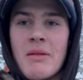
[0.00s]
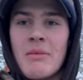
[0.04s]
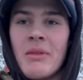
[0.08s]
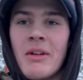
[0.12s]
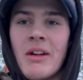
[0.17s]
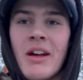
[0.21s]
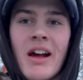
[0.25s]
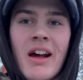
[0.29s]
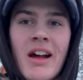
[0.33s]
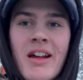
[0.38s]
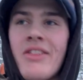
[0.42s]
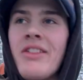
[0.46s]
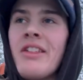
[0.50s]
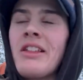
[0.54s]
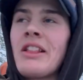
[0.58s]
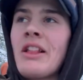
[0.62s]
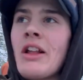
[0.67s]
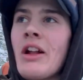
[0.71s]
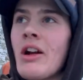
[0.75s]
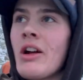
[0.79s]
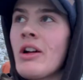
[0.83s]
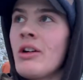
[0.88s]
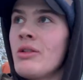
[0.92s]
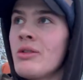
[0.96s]
But I think
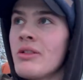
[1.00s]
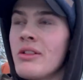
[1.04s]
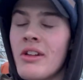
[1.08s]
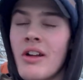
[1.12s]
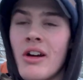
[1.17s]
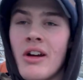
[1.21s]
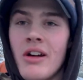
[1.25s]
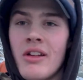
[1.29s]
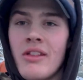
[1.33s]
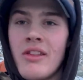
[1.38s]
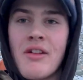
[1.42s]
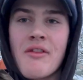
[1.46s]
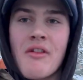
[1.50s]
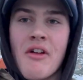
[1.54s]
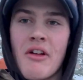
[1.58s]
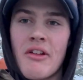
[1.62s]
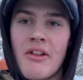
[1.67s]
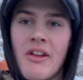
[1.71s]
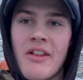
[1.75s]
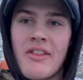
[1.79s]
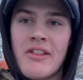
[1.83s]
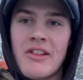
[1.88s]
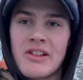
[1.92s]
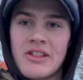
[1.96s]
they're holding on. They've held
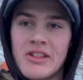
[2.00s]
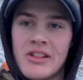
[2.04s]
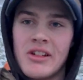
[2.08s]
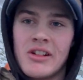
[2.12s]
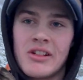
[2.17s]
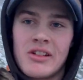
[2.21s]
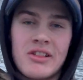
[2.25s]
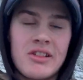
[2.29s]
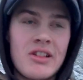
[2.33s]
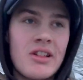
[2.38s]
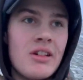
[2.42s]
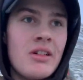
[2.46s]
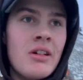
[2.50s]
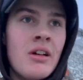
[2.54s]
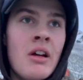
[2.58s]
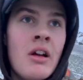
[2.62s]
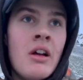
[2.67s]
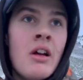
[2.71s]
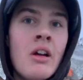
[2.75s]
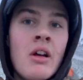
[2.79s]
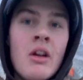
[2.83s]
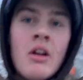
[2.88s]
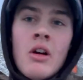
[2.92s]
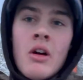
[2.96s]
on this long, so
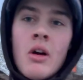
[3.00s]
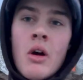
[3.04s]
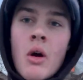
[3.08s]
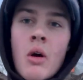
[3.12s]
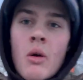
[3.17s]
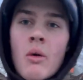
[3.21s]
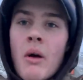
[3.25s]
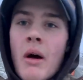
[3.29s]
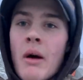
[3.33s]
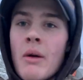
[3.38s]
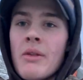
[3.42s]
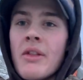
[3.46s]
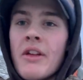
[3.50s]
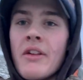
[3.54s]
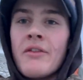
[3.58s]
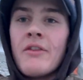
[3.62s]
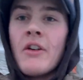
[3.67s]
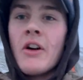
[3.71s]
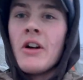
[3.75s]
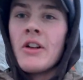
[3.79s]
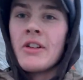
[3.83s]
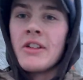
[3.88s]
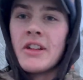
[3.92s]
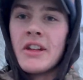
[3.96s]
why would they
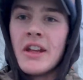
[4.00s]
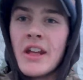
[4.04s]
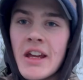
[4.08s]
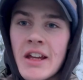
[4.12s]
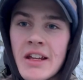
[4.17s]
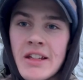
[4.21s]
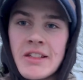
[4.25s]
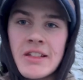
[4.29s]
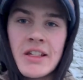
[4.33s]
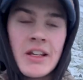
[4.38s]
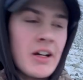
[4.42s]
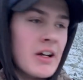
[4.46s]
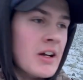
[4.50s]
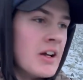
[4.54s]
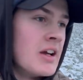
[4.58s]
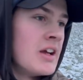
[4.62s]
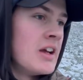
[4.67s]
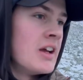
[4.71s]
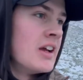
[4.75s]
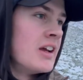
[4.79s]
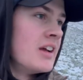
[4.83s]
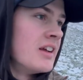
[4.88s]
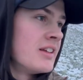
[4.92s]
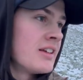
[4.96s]
fall today? So
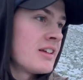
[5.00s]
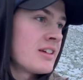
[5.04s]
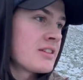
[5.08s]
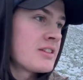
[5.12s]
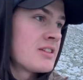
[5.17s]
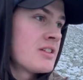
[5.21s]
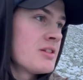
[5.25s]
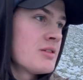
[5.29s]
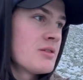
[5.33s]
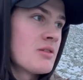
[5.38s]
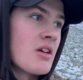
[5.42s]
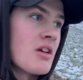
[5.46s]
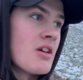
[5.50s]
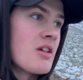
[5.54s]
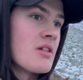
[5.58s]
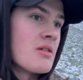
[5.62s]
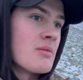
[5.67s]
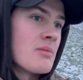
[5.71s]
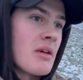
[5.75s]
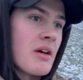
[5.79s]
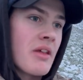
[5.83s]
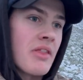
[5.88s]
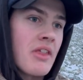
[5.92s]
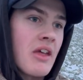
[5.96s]
not too worried
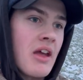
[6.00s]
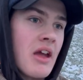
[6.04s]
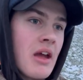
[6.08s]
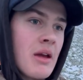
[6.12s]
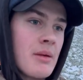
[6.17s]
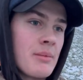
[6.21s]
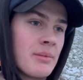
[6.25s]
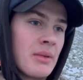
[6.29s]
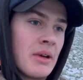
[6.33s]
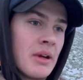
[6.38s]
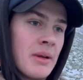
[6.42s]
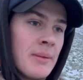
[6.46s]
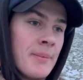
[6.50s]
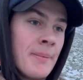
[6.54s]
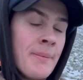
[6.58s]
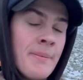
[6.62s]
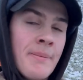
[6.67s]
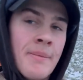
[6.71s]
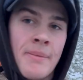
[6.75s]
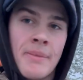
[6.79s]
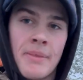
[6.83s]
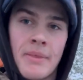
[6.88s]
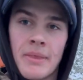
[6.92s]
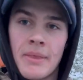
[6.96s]
about that. But
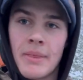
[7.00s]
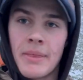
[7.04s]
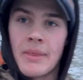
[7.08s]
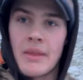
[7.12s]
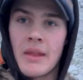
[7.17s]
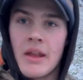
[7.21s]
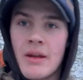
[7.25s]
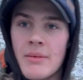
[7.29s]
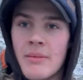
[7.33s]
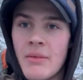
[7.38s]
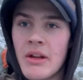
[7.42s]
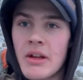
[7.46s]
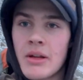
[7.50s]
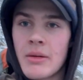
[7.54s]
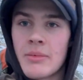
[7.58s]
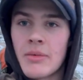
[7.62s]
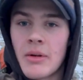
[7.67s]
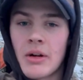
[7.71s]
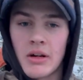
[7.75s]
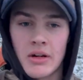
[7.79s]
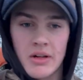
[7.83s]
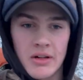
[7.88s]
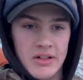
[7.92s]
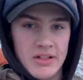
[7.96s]
yeah, making
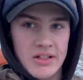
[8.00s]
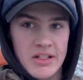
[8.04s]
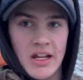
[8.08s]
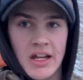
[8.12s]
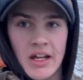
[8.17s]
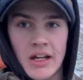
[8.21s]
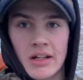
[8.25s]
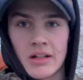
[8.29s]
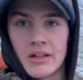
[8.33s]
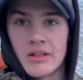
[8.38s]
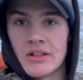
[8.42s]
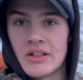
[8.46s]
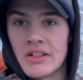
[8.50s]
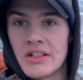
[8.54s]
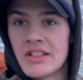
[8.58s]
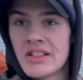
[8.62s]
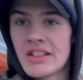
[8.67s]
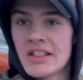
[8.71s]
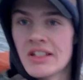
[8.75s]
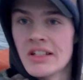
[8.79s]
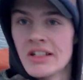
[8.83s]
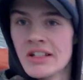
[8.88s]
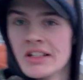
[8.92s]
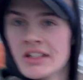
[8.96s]
progress down,
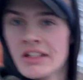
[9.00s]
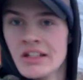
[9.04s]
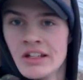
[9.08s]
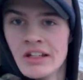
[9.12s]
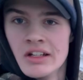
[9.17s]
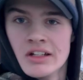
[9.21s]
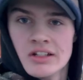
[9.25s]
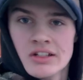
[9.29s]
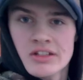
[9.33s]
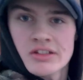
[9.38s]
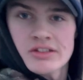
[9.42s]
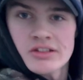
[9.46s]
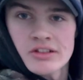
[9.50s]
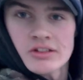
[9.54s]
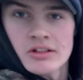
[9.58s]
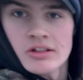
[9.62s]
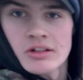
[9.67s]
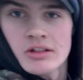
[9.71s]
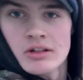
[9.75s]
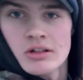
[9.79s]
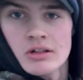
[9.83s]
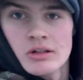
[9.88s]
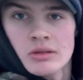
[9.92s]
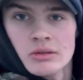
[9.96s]
just
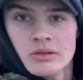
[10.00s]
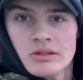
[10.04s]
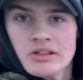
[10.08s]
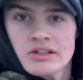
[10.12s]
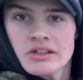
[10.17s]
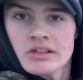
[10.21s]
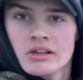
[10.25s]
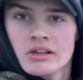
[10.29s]
slowly.